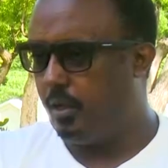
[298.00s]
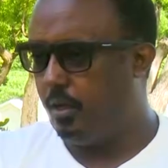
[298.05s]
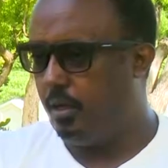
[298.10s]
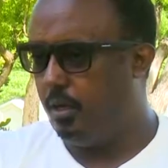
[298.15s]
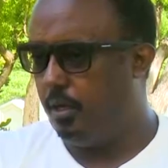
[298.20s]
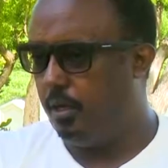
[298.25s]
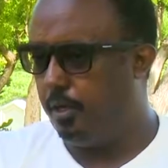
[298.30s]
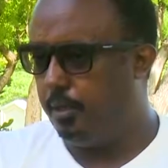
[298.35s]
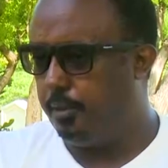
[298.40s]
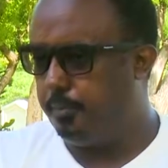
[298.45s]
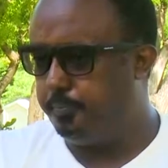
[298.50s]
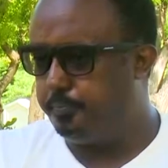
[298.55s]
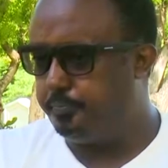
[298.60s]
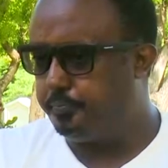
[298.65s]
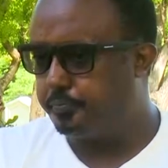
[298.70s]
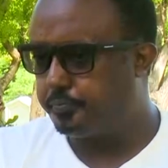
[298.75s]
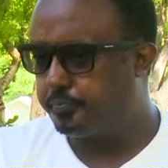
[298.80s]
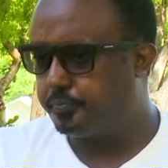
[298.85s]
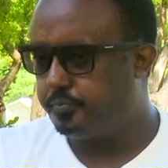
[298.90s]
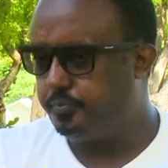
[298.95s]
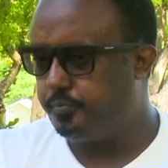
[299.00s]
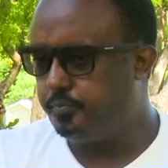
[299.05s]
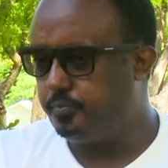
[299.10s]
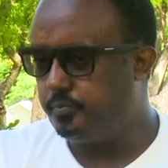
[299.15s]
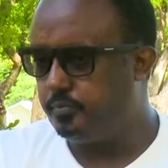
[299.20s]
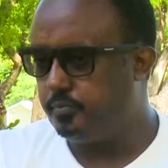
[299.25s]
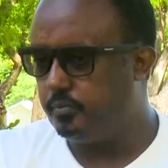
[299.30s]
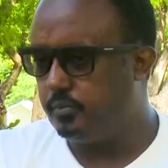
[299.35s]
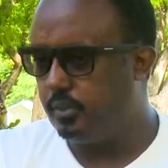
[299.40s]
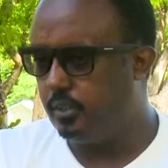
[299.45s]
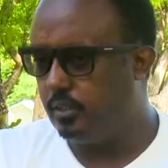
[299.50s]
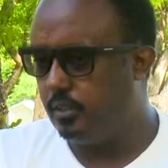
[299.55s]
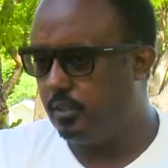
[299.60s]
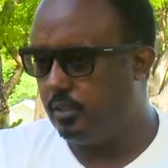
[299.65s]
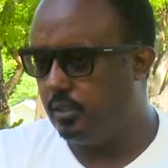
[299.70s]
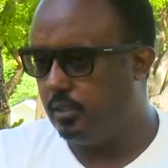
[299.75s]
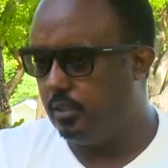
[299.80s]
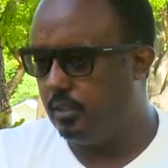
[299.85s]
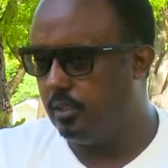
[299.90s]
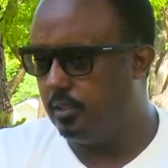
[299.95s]
Um,
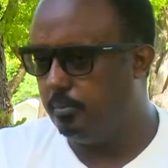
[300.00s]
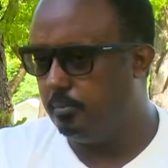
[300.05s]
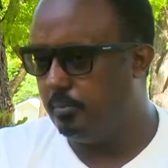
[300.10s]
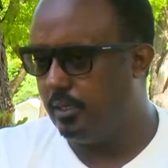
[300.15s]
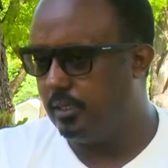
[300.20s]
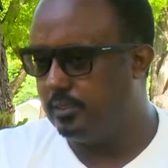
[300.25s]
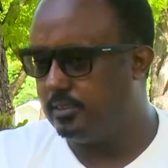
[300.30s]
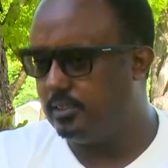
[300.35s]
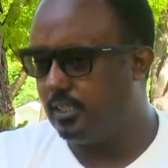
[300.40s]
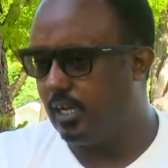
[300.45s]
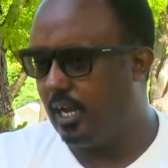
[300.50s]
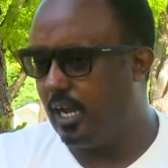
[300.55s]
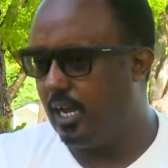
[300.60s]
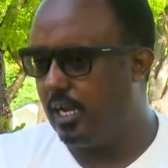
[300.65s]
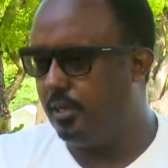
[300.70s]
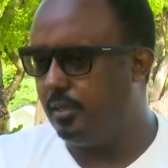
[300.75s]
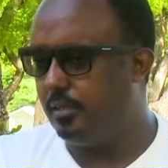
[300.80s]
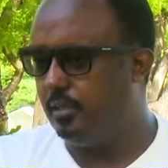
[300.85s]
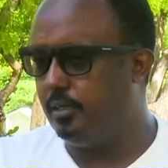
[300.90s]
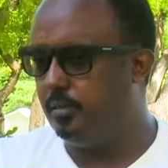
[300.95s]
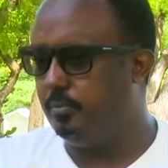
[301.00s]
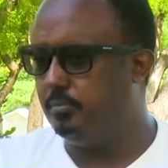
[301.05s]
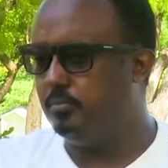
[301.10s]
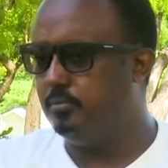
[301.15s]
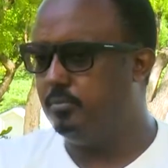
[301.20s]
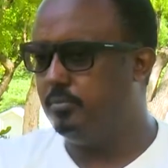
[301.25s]
uh, but I,